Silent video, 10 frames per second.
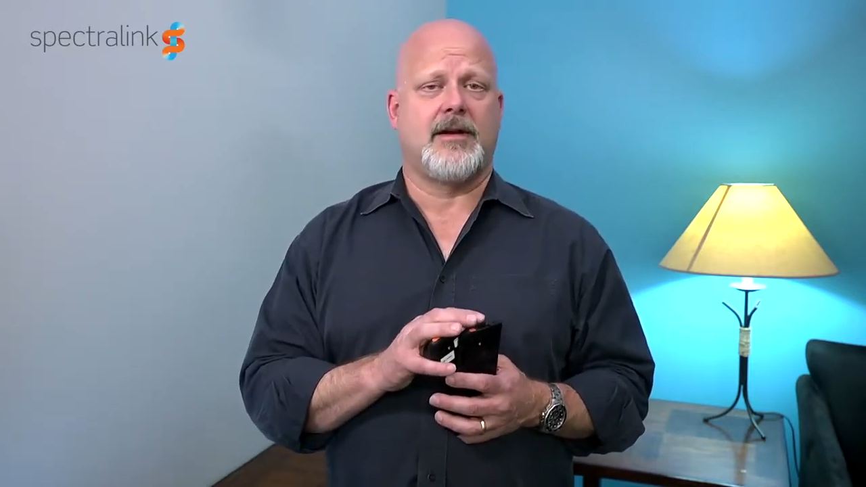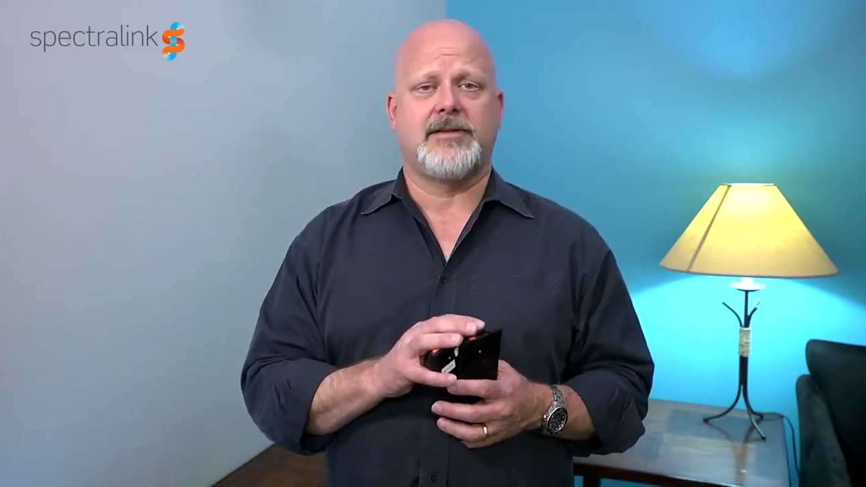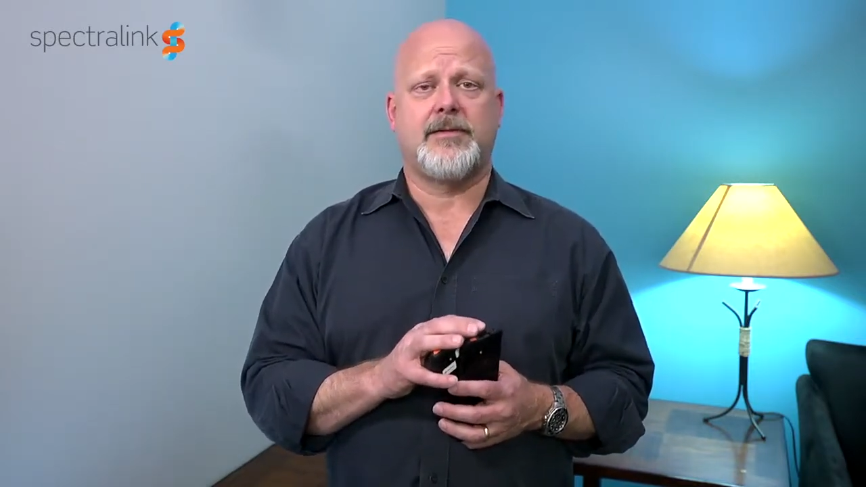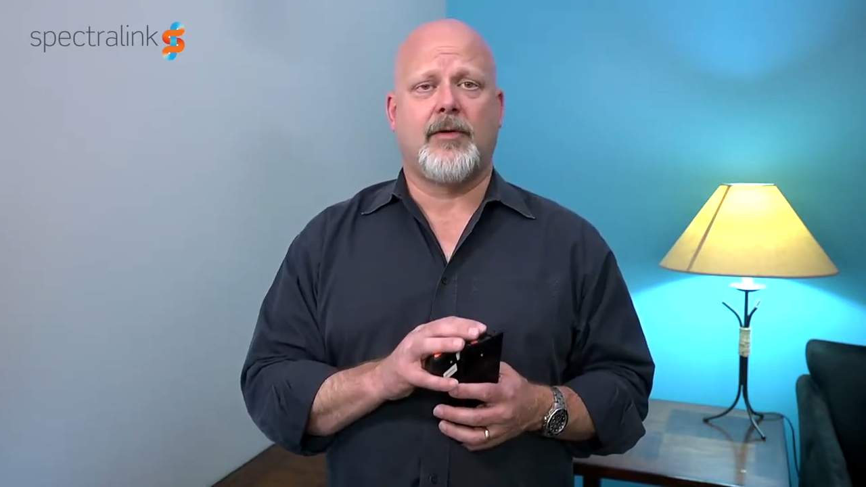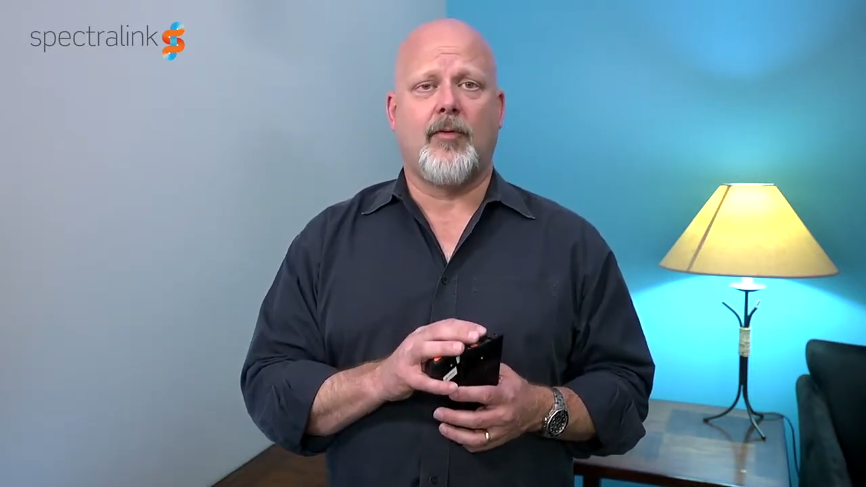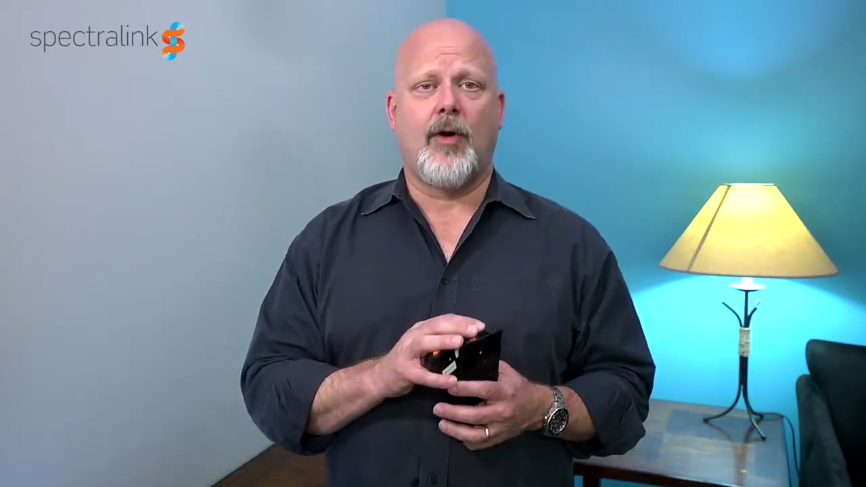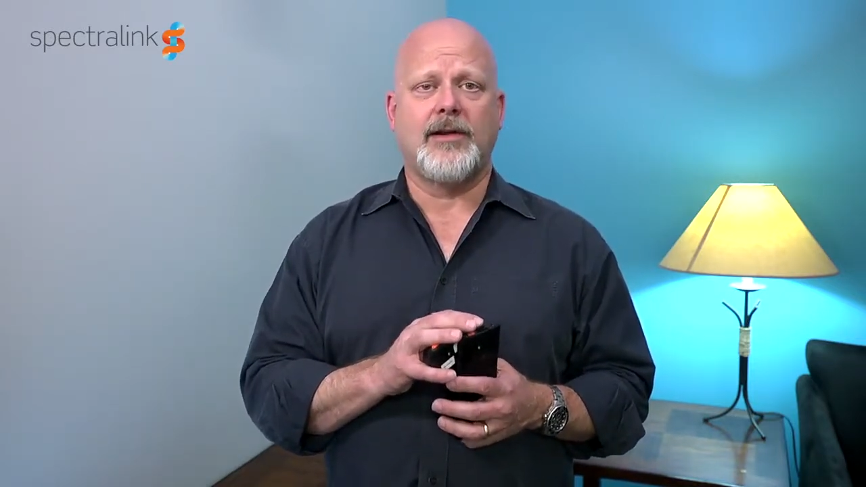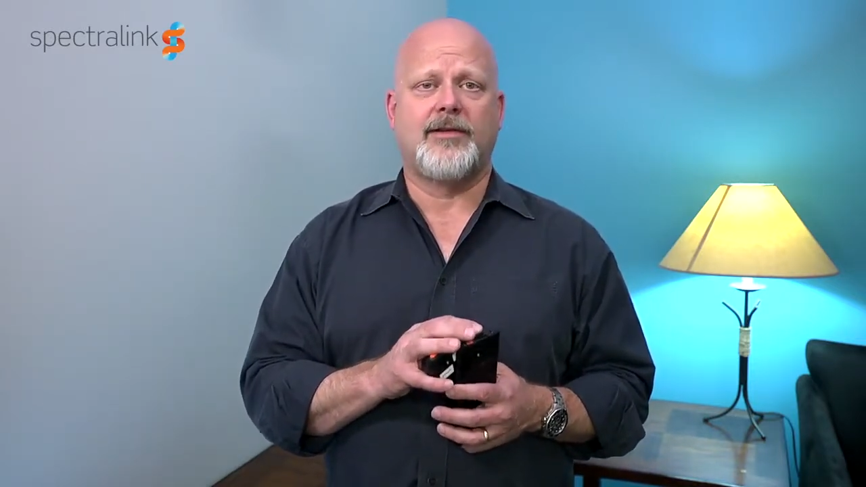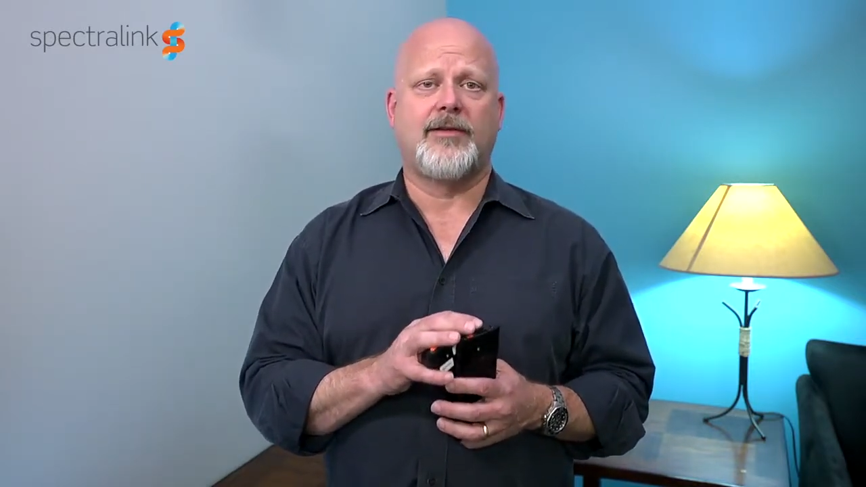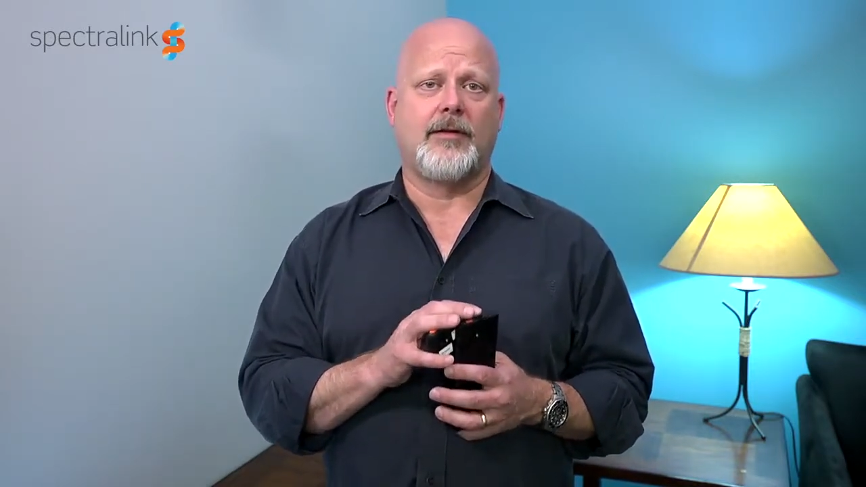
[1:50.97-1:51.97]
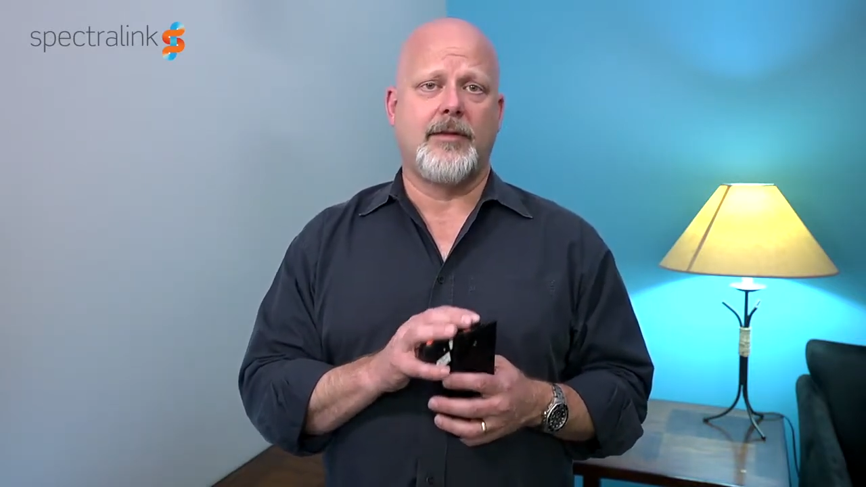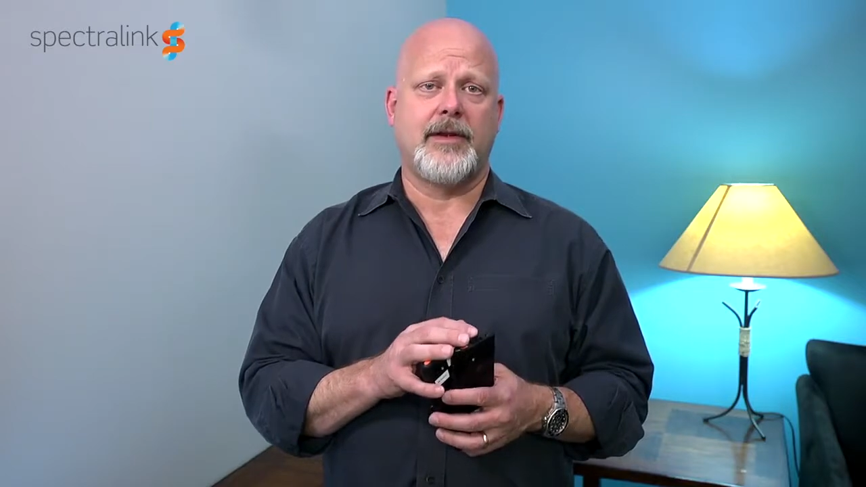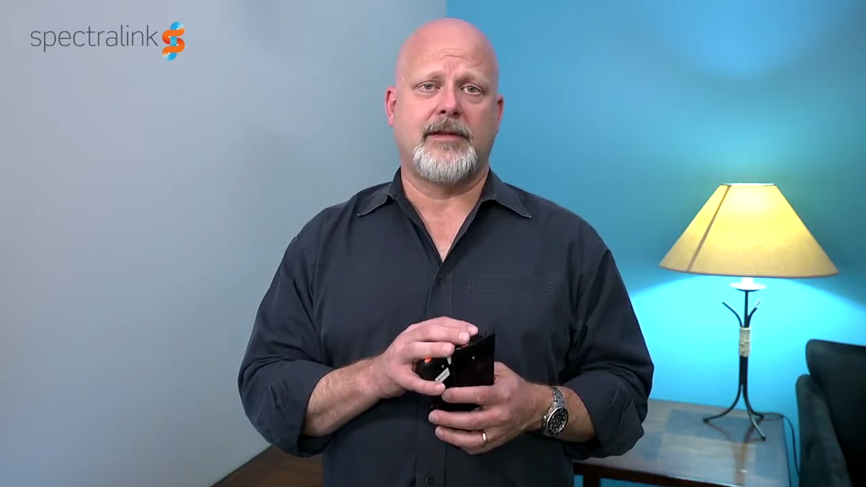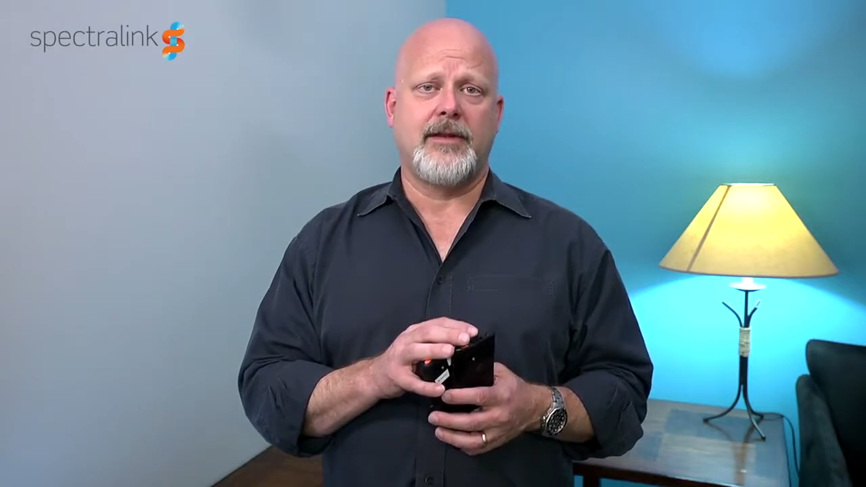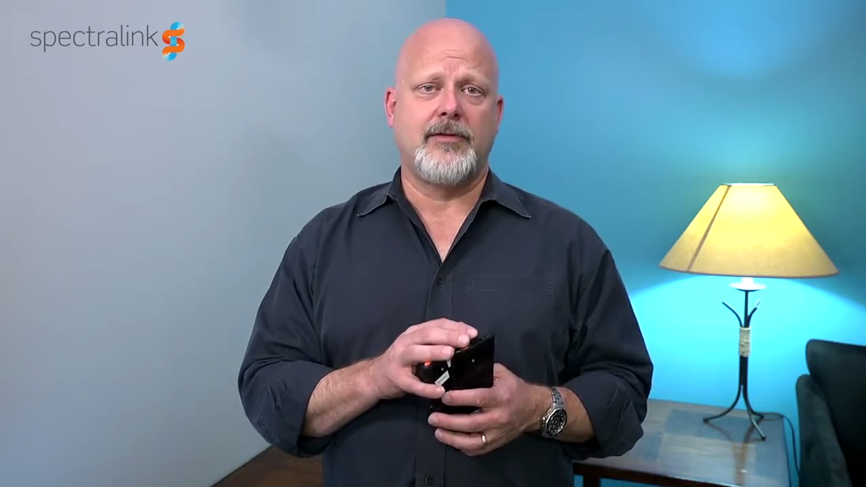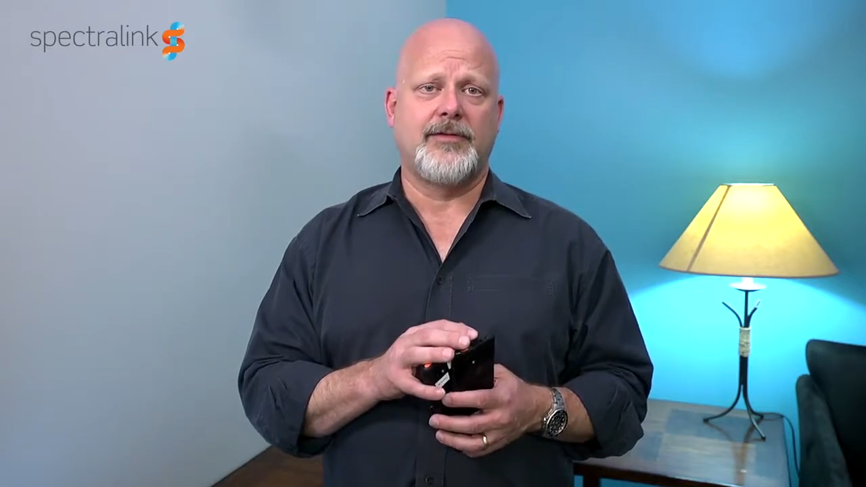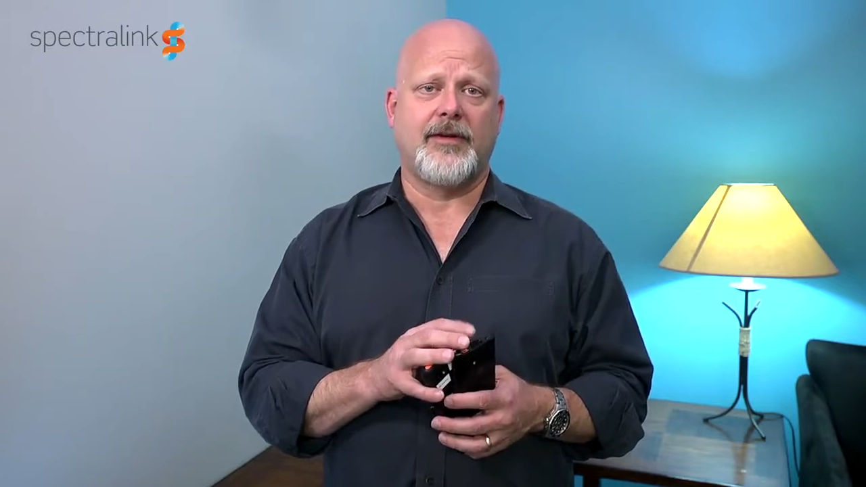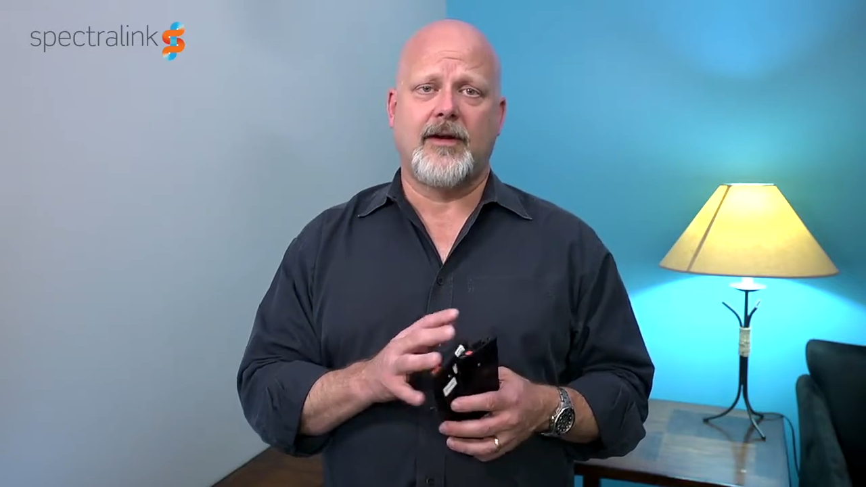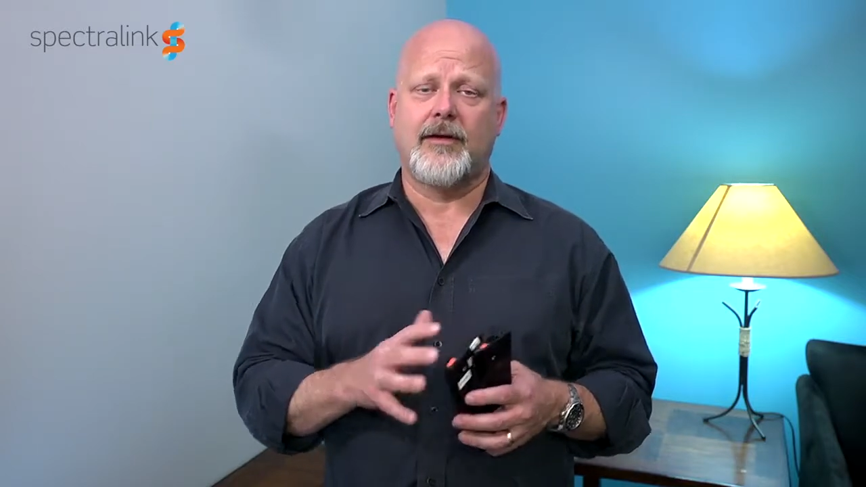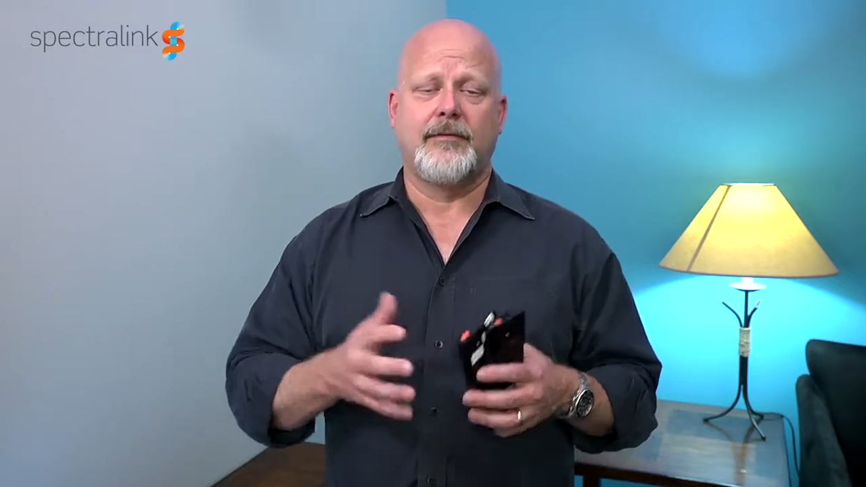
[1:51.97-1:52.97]
customer wants to limit the use
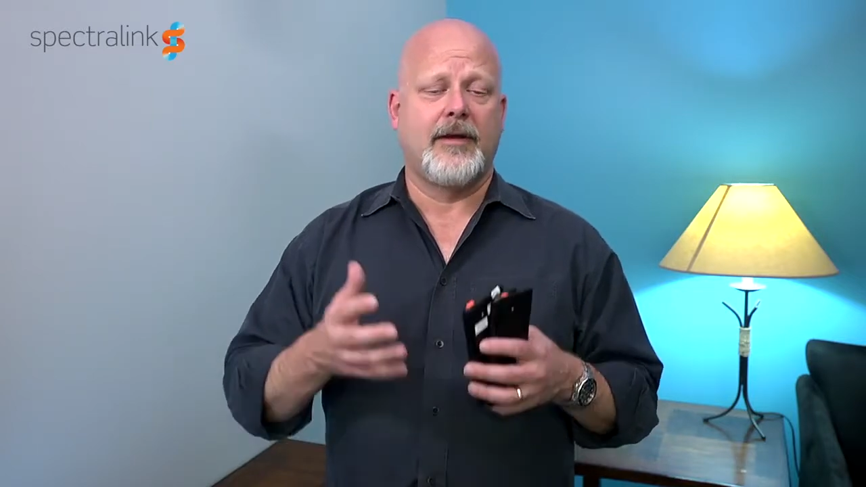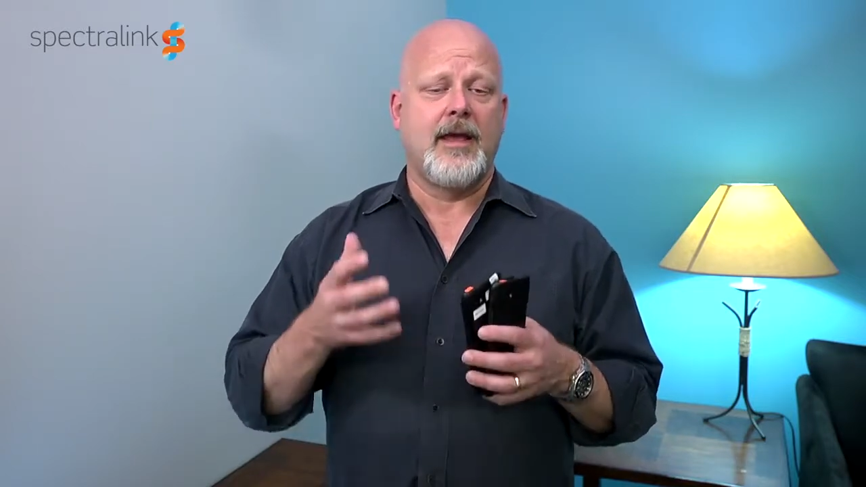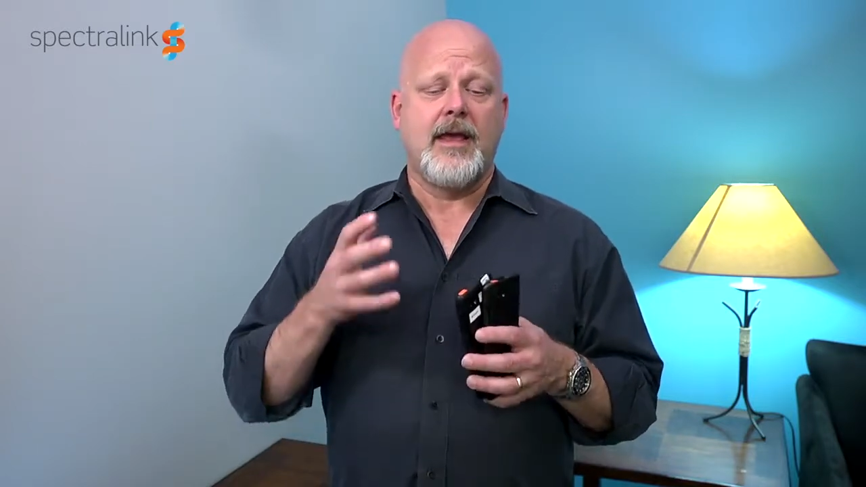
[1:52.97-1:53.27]
of,